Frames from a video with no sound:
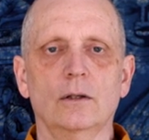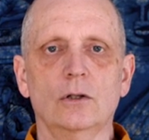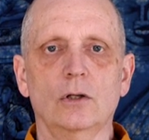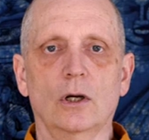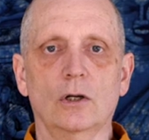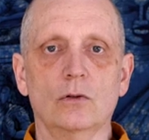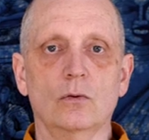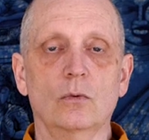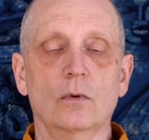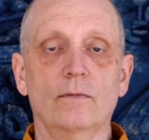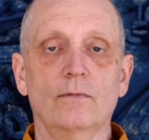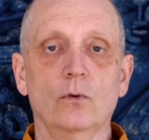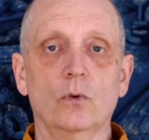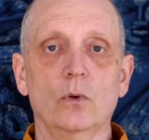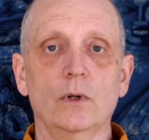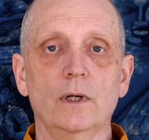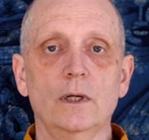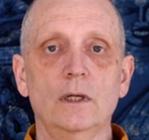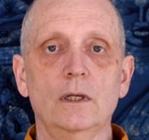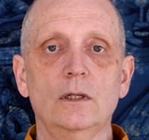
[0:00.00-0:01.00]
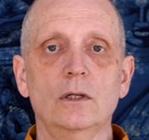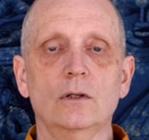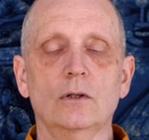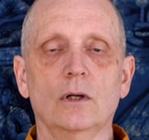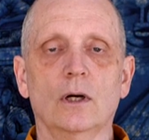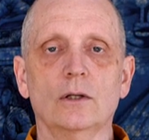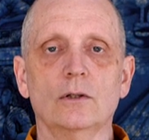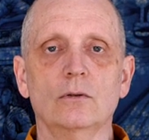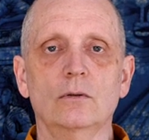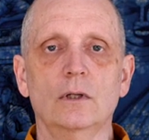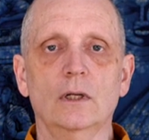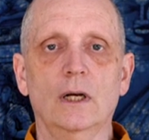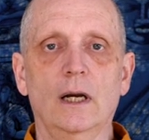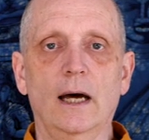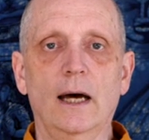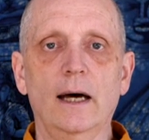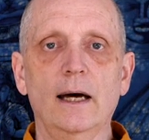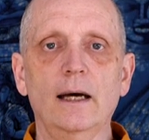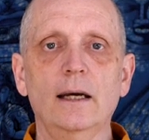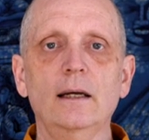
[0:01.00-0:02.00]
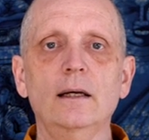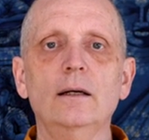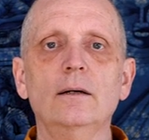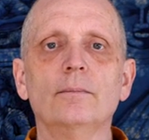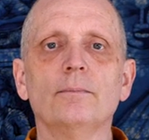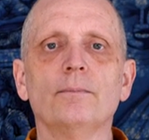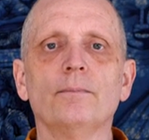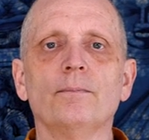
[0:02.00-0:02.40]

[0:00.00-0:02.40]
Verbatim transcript: not to avoid, not to deny.